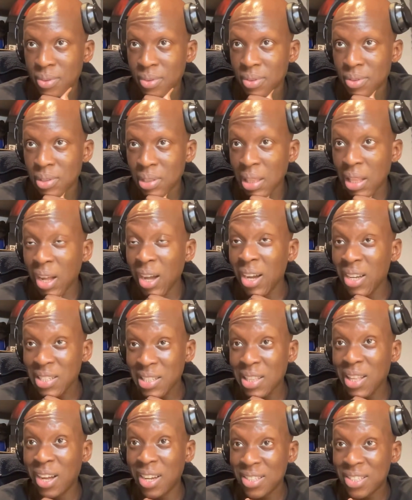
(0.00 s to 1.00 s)

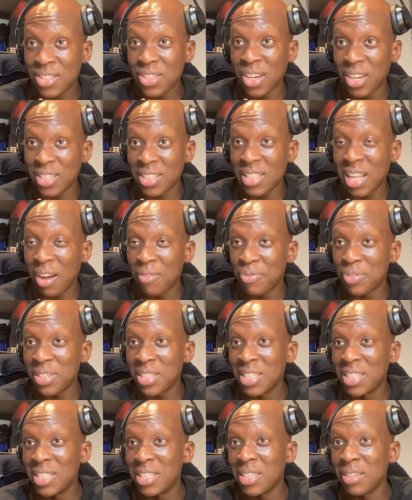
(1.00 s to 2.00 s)
Last chance now for
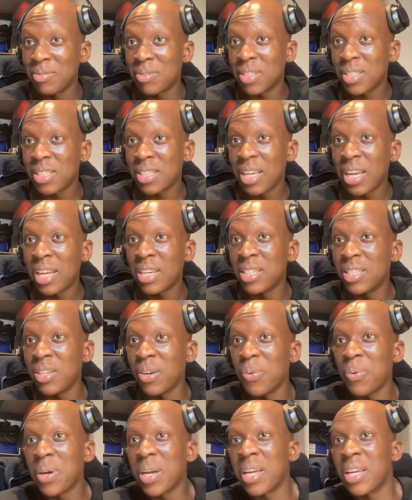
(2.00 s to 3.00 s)
Egypt. Headed
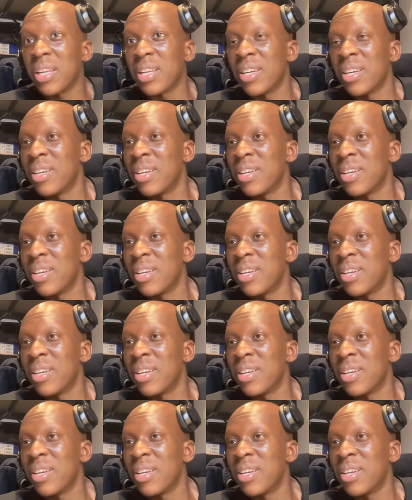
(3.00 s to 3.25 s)
away.